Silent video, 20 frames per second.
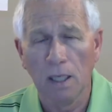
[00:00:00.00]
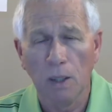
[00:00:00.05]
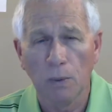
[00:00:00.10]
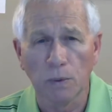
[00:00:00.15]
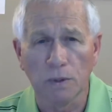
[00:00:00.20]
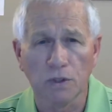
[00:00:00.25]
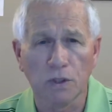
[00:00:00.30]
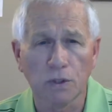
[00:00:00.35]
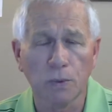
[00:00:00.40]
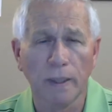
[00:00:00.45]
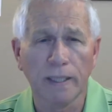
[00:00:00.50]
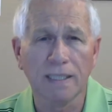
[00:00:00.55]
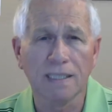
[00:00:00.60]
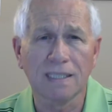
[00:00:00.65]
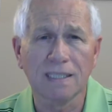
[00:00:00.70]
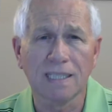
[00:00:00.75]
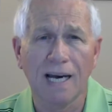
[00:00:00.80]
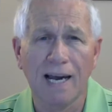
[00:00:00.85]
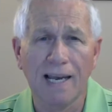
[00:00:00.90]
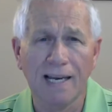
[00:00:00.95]
When swing
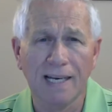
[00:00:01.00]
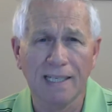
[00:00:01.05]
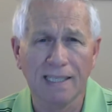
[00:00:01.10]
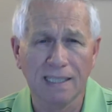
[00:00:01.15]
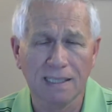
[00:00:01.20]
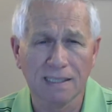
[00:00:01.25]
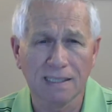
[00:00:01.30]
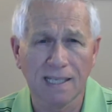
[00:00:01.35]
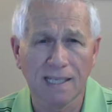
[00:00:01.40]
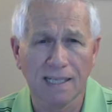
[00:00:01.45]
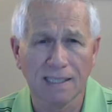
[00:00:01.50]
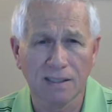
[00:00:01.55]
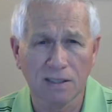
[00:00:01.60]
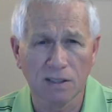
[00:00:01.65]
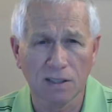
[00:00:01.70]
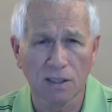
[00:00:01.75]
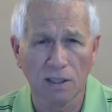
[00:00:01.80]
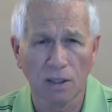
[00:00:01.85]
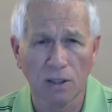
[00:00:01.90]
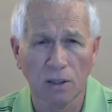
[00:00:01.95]
Zion is at
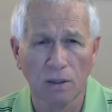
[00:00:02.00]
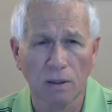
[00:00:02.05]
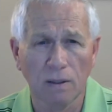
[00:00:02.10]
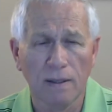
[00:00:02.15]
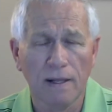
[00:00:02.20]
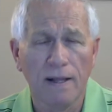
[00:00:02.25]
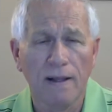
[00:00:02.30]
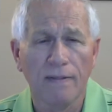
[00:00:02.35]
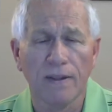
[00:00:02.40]
0,